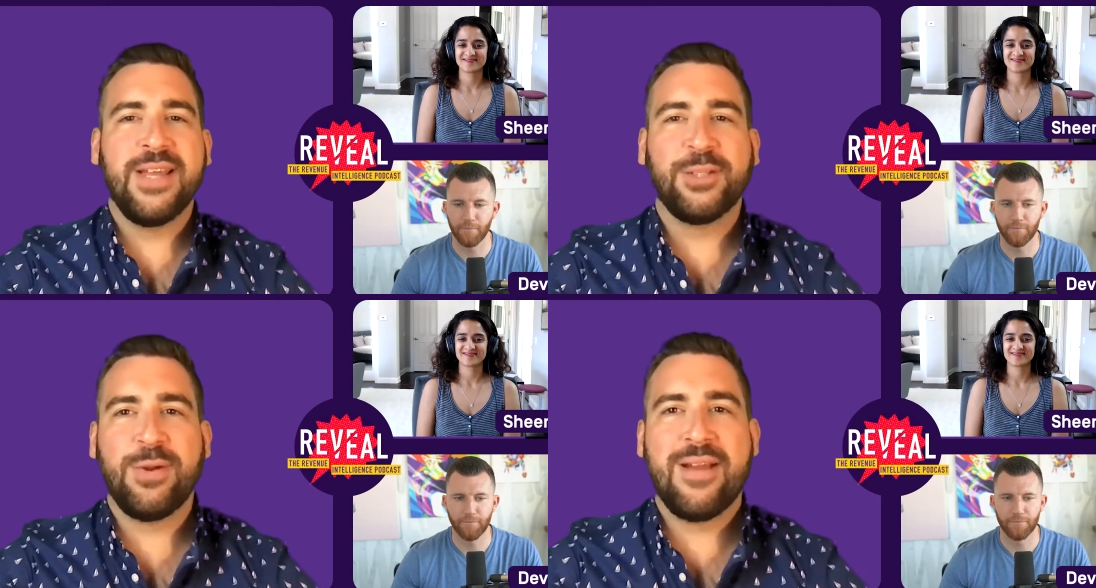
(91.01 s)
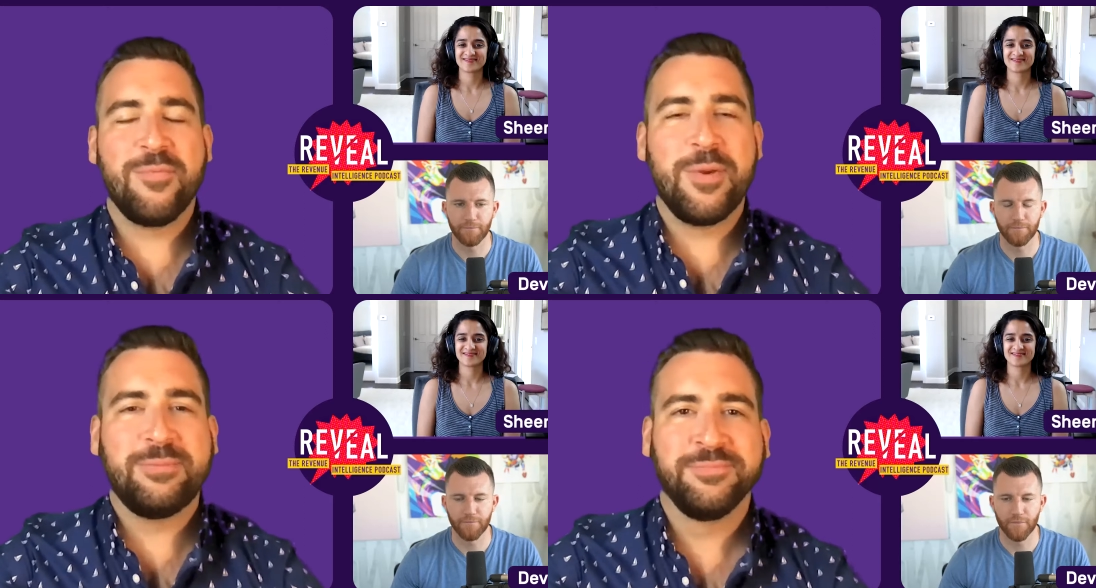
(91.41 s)
Speaker 1: Thanks for
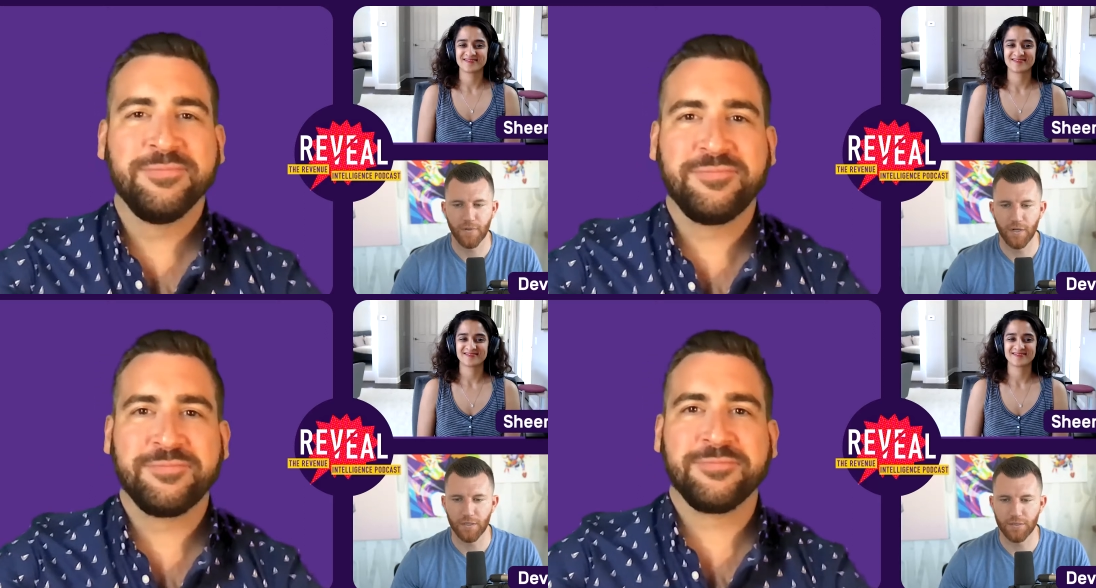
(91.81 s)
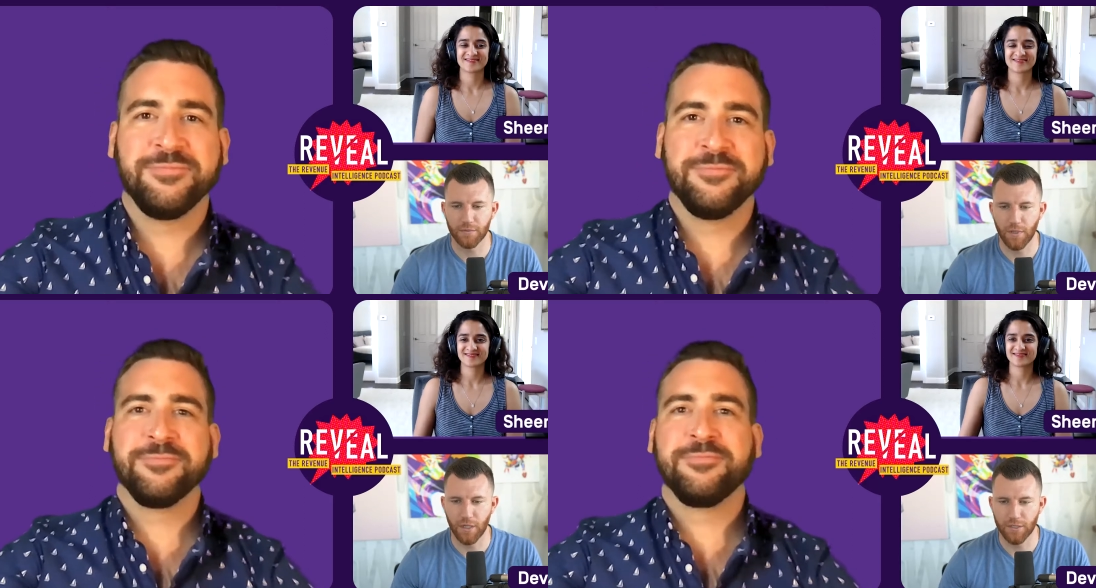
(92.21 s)
having me.
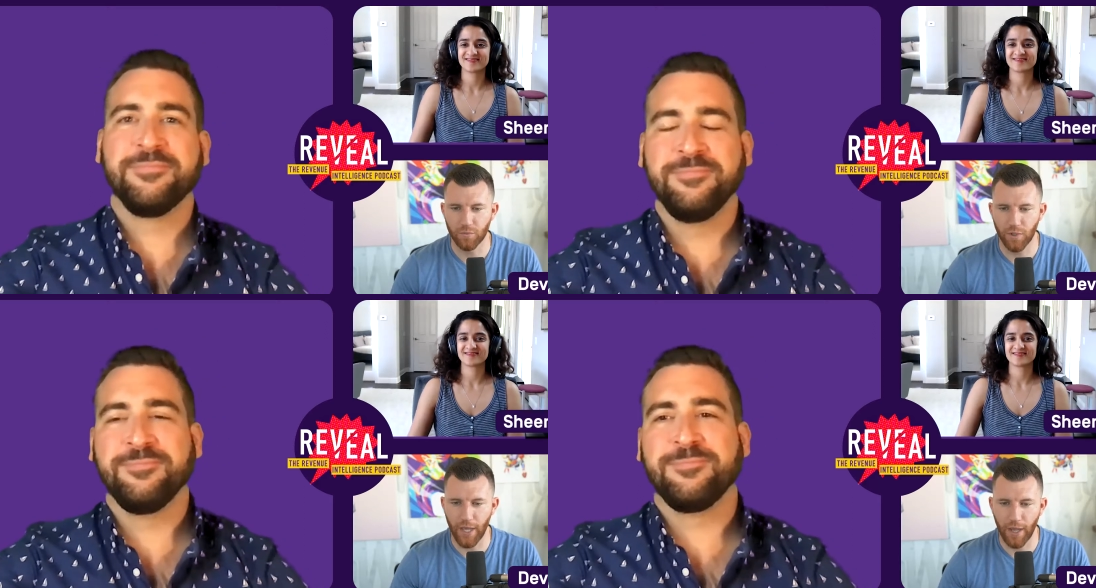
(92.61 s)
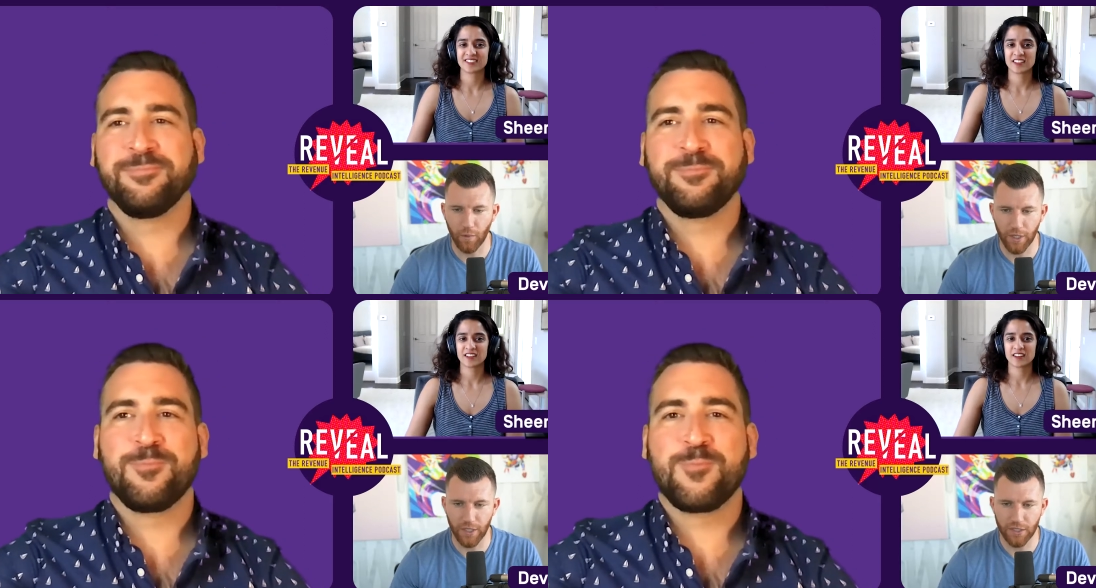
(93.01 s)
Speaker 2: Awesome, awesome. Well, hey, I
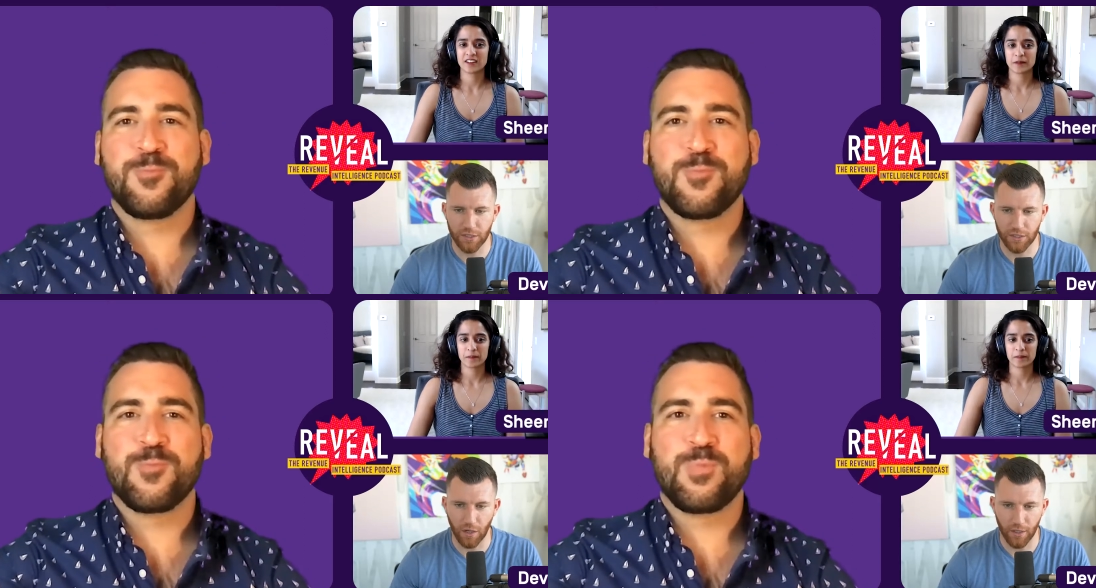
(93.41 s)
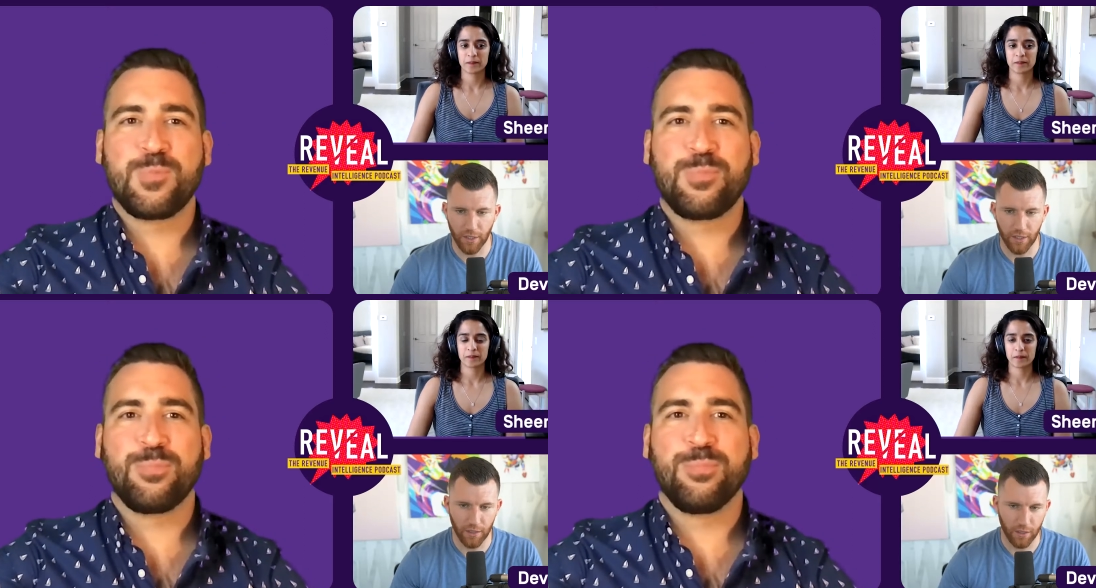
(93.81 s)
want to get
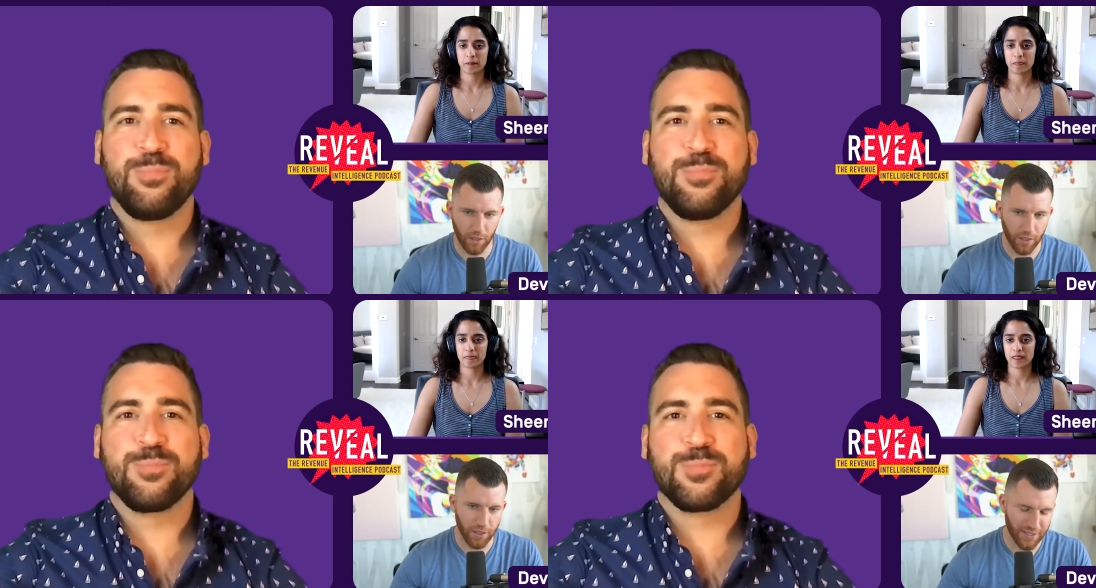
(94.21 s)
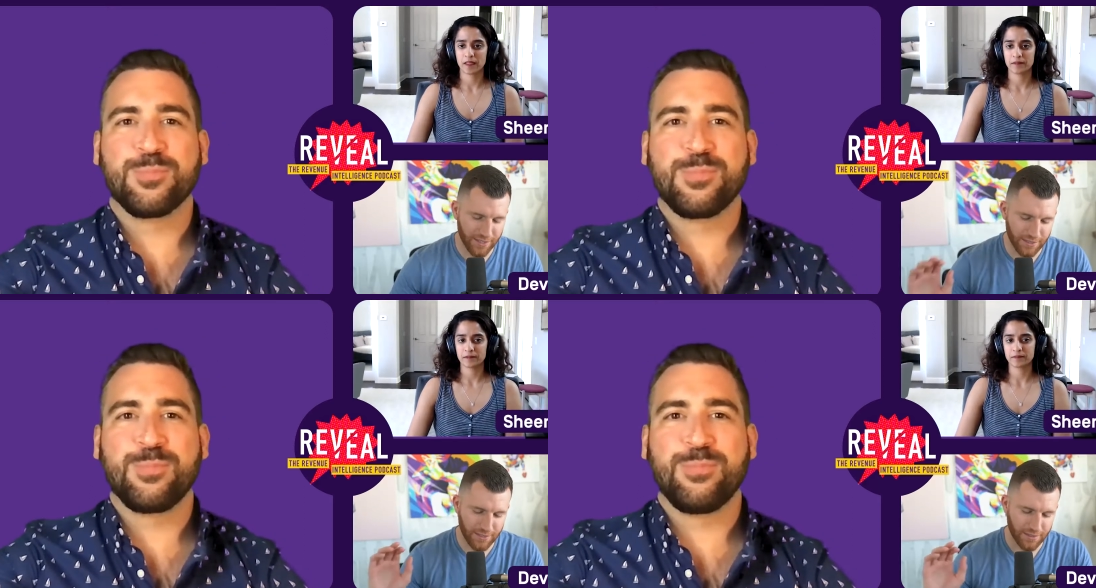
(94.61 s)
started on
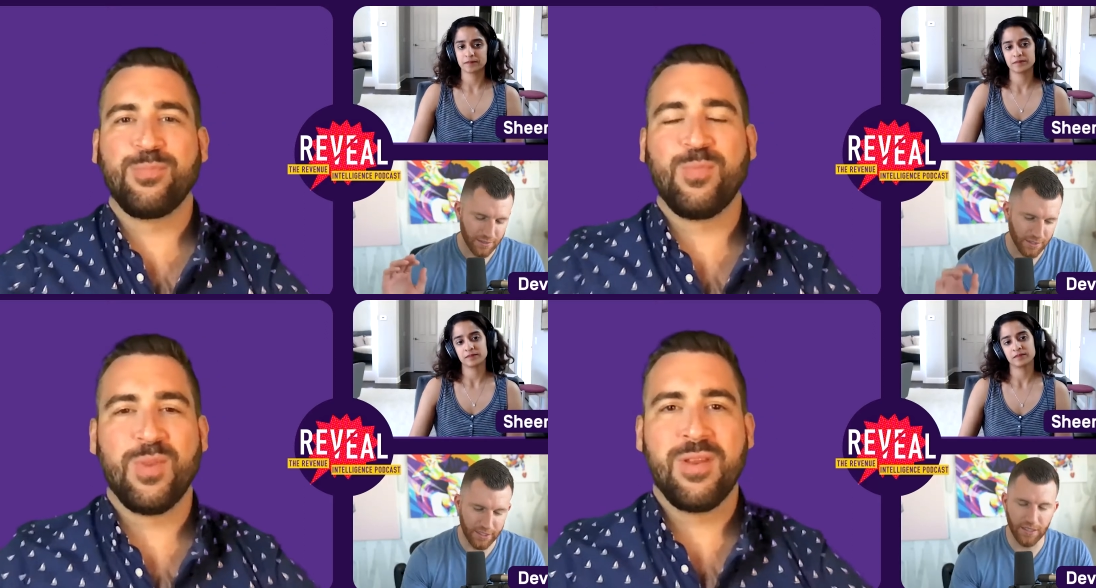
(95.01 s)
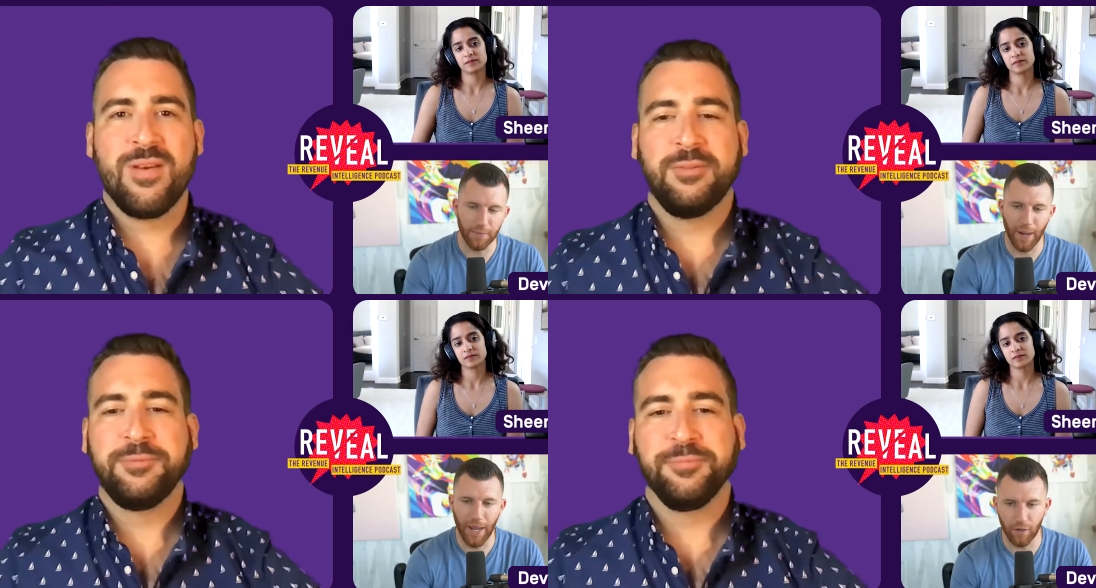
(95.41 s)
this LinkedIn
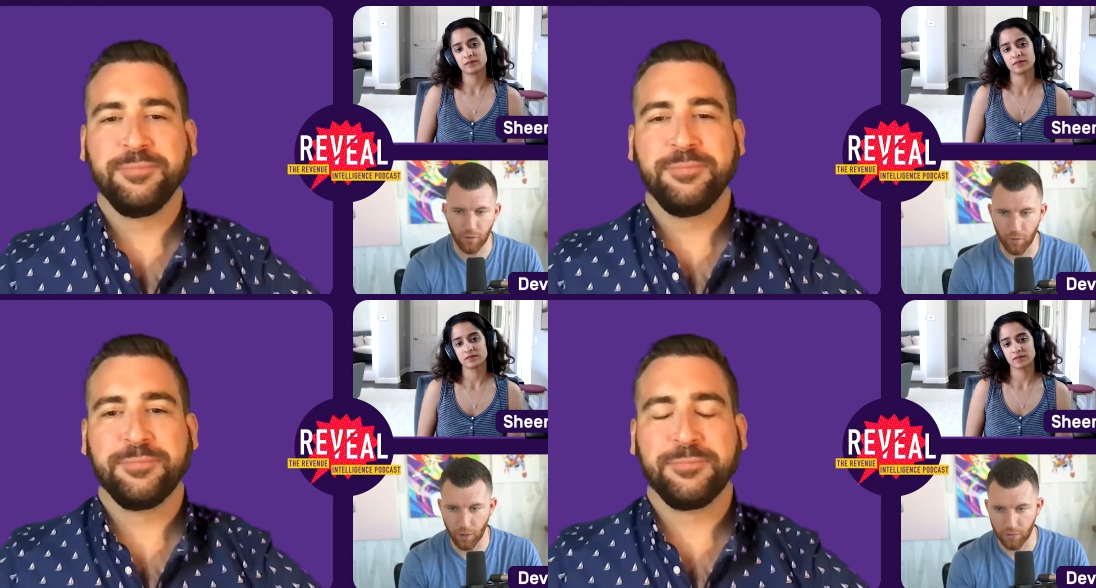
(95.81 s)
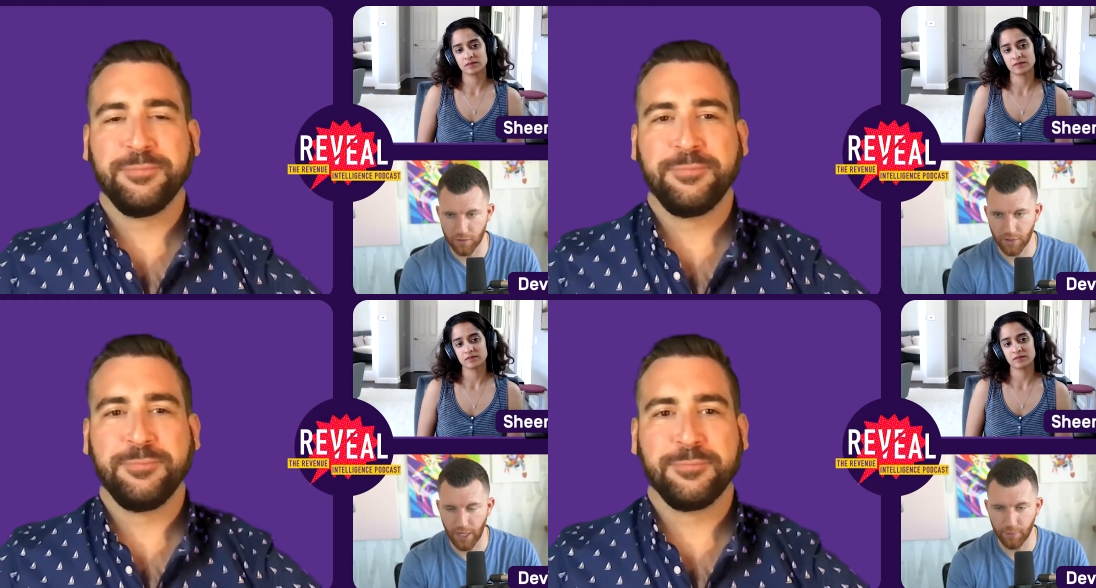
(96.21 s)
bio quote
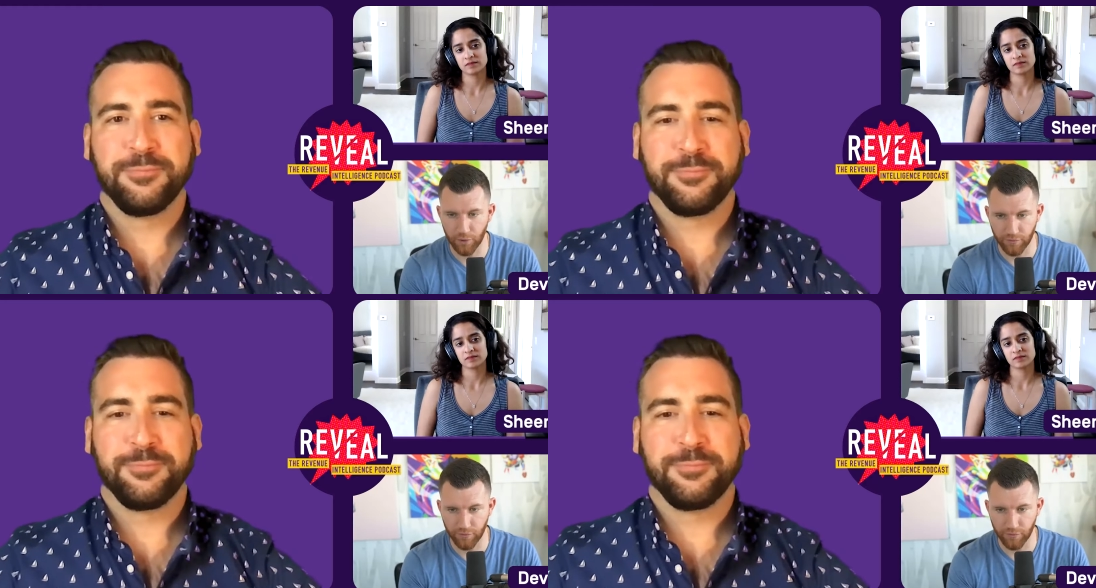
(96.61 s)
that I pulled